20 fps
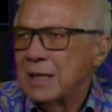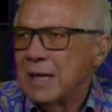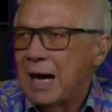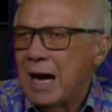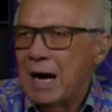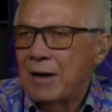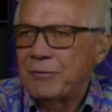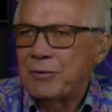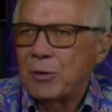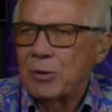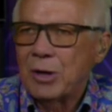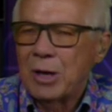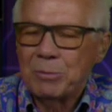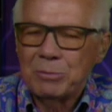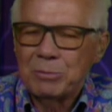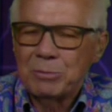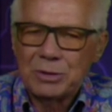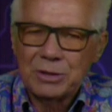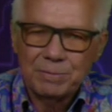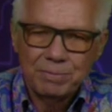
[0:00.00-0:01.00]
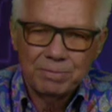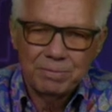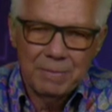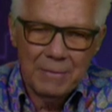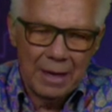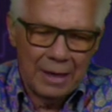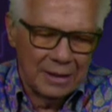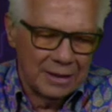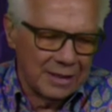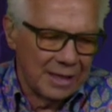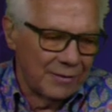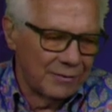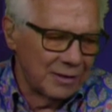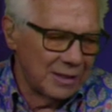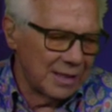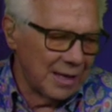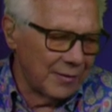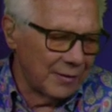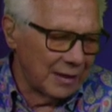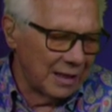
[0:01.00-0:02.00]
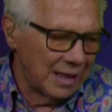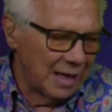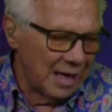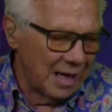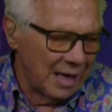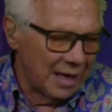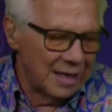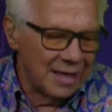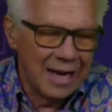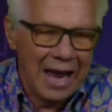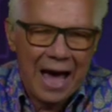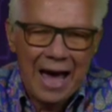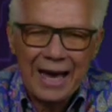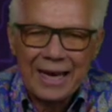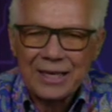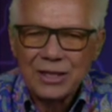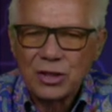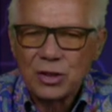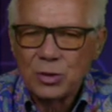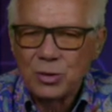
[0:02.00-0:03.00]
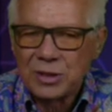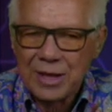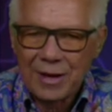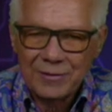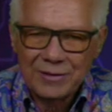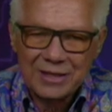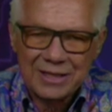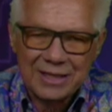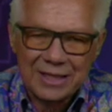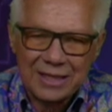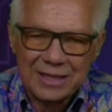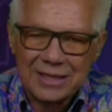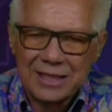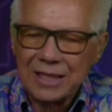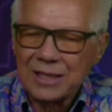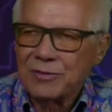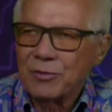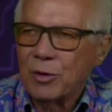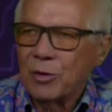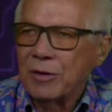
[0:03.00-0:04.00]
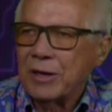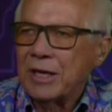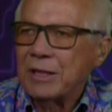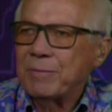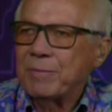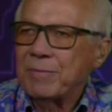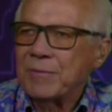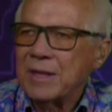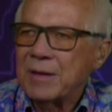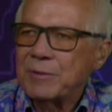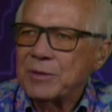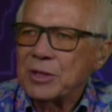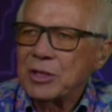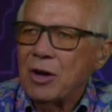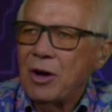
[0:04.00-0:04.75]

Our phone number's 877-927-6648. Give us a